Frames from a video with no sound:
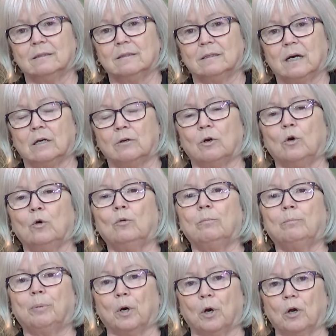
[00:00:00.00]
our
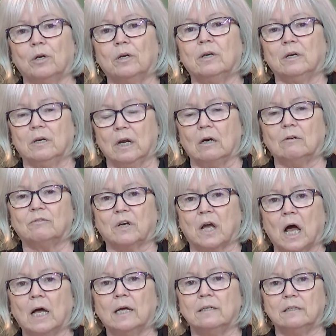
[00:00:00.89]
own burden of
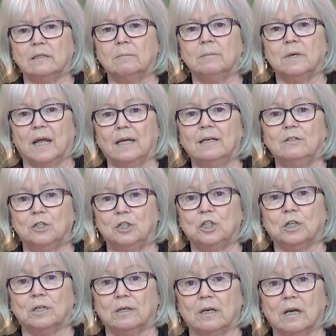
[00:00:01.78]

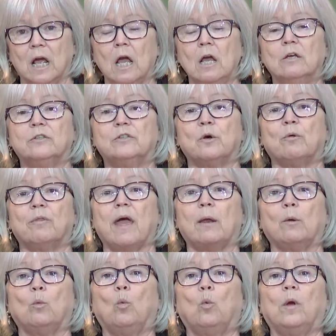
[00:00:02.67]
condemnation so
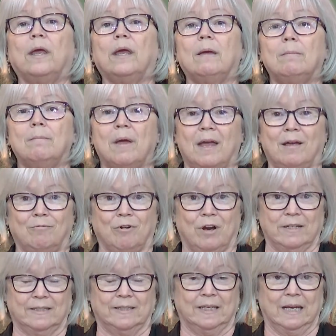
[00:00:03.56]
that we may
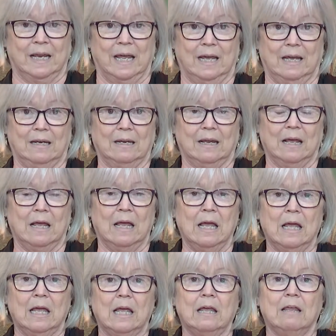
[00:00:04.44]
resonate
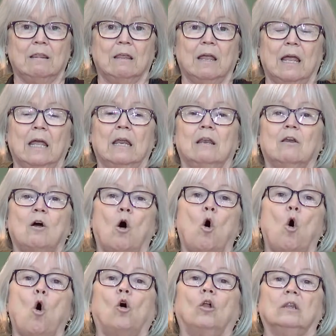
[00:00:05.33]
in
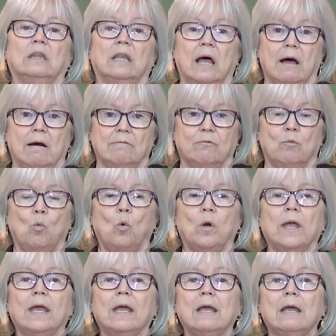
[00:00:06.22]
all love.
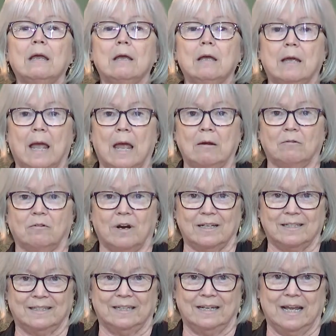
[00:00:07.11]
We can
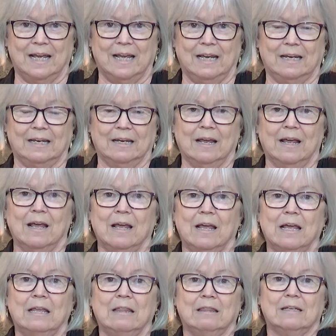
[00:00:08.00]
resonate
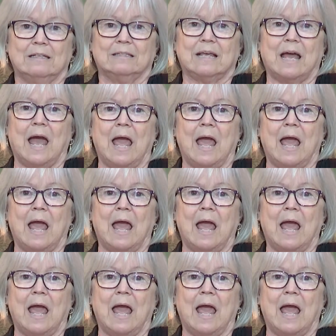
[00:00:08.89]
in this